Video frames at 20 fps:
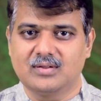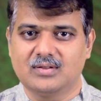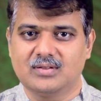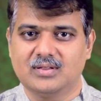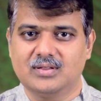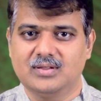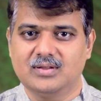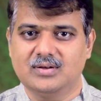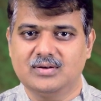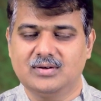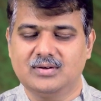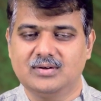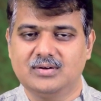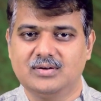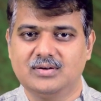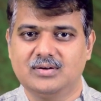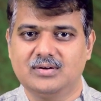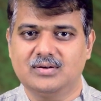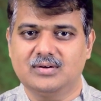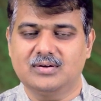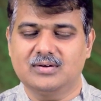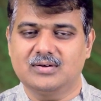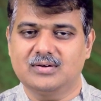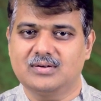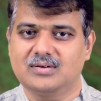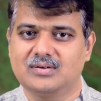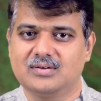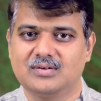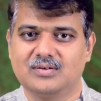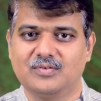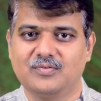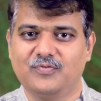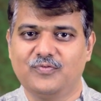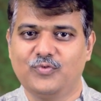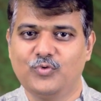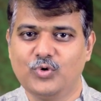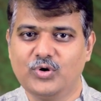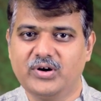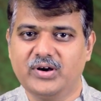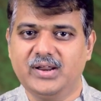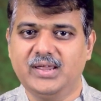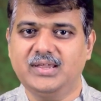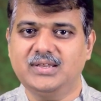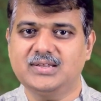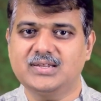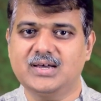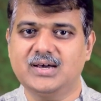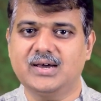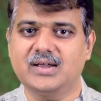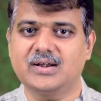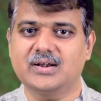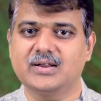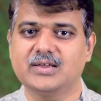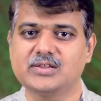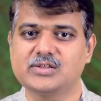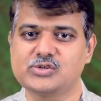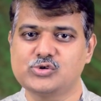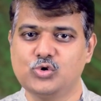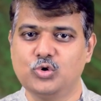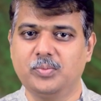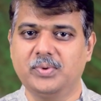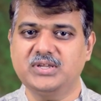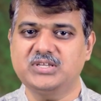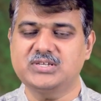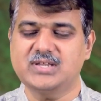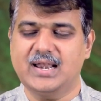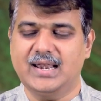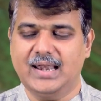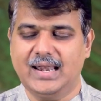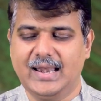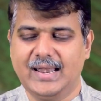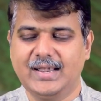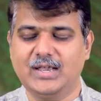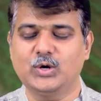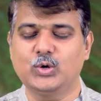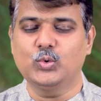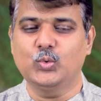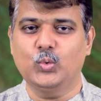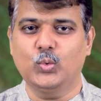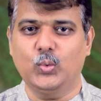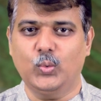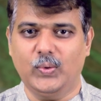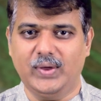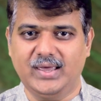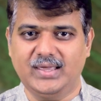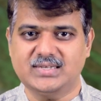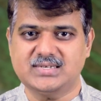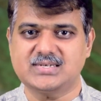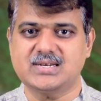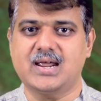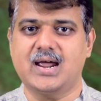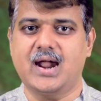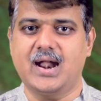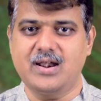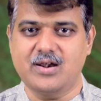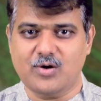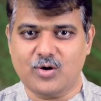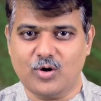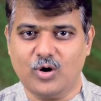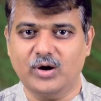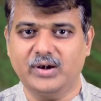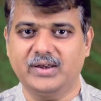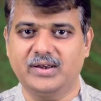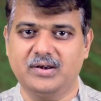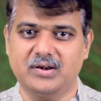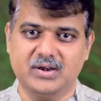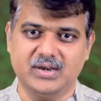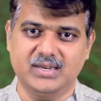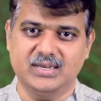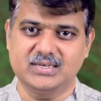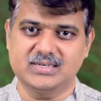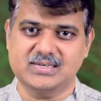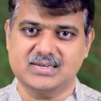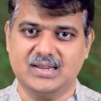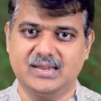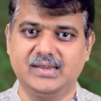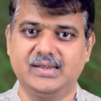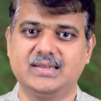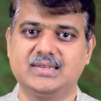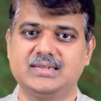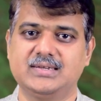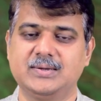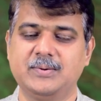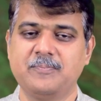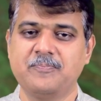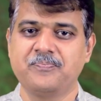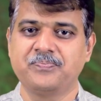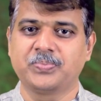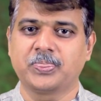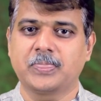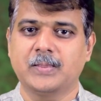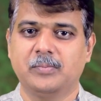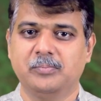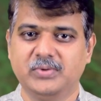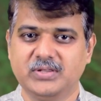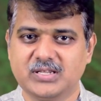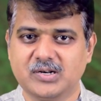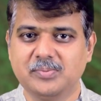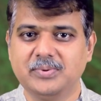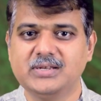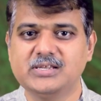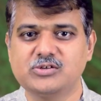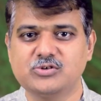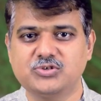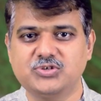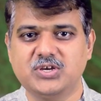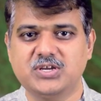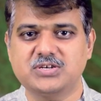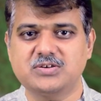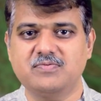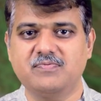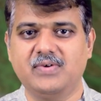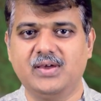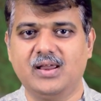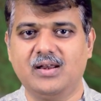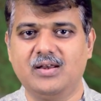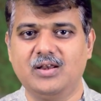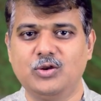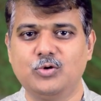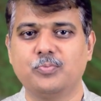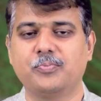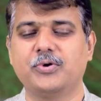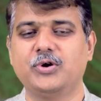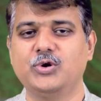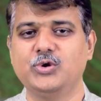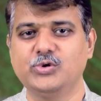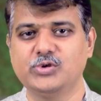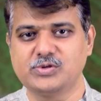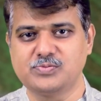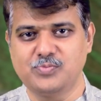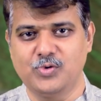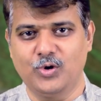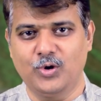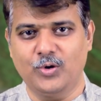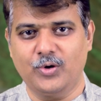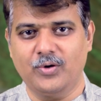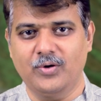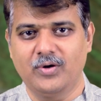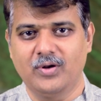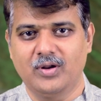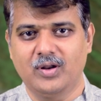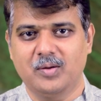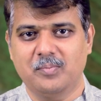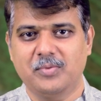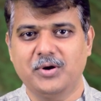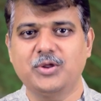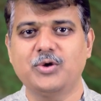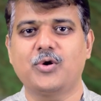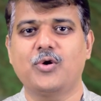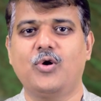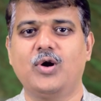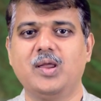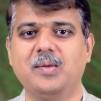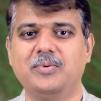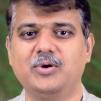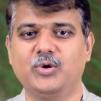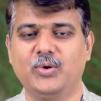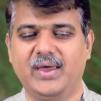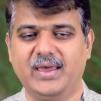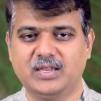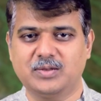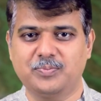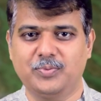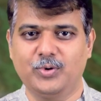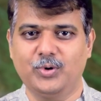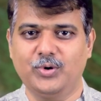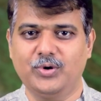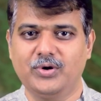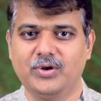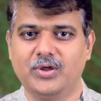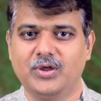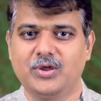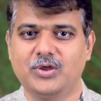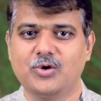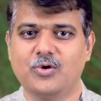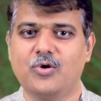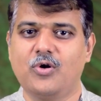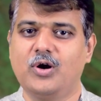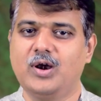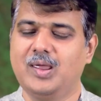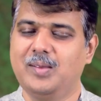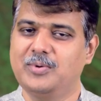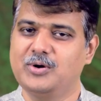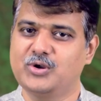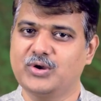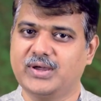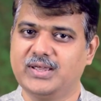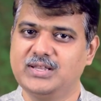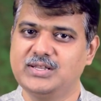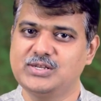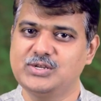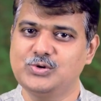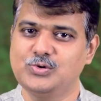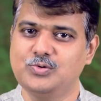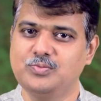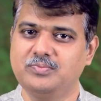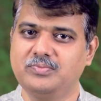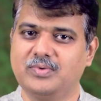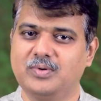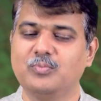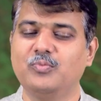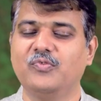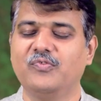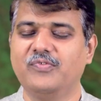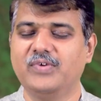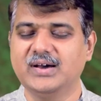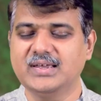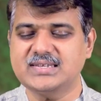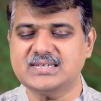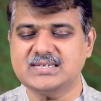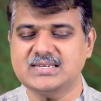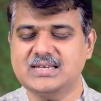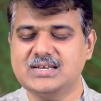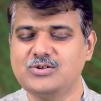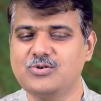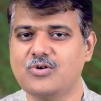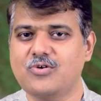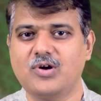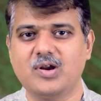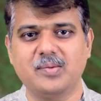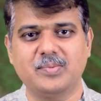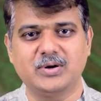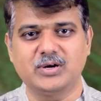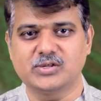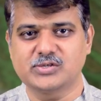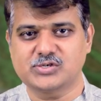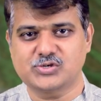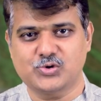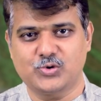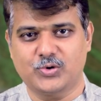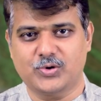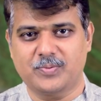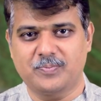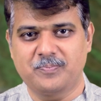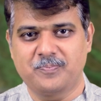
The food grains are so much led waste and rot in rains, and it's a miserable situation wherein you produce more but you're not able to export, you're not able to consume, worse still, you're not able to store.